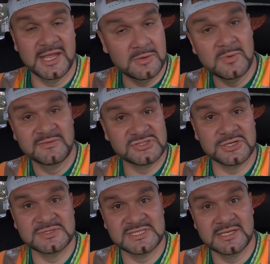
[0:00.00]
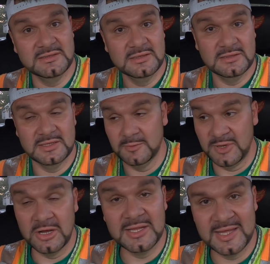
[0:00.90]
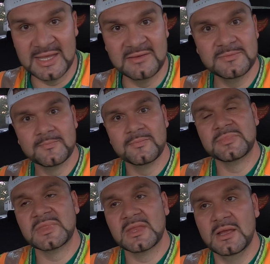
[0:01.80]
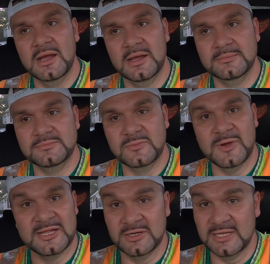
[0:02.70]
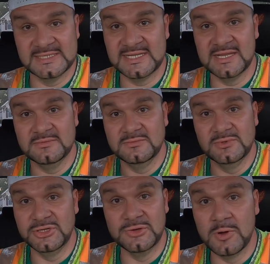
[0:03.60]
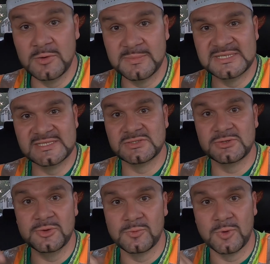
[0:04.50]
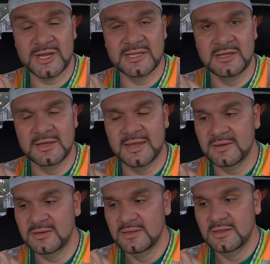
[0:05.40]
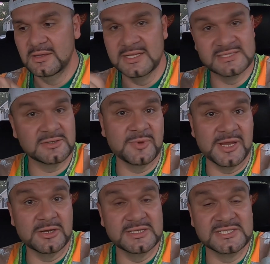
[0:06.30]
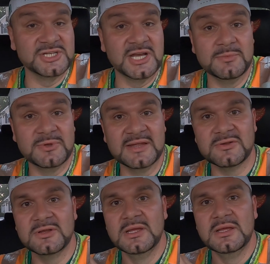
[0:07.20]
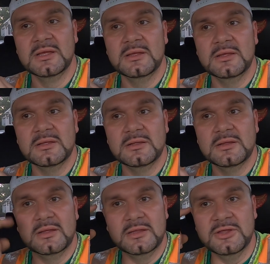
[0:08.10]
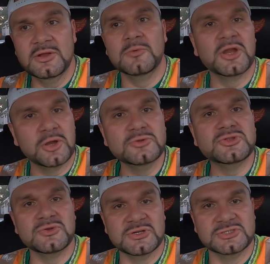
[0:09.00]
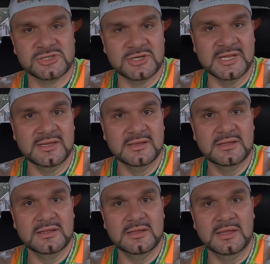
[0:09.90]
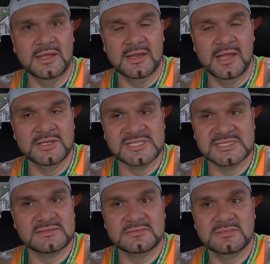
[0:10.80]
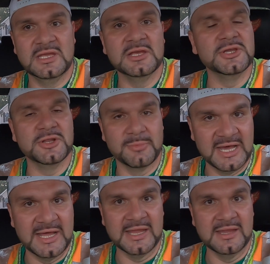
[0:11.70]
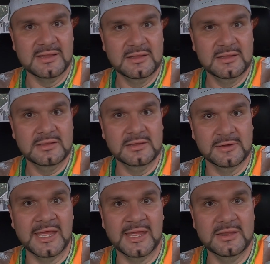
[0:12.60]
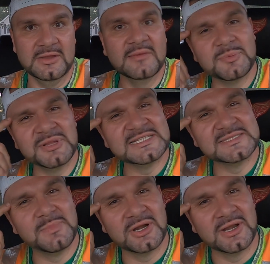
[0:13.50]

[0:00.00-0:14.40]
you have chosen, that we all have, whether, like I said, you own a business or you work in lawn care. It's a career, it's a job, whatever. You don't want to go through your journey and just kill your body. Okay, you have to play smart,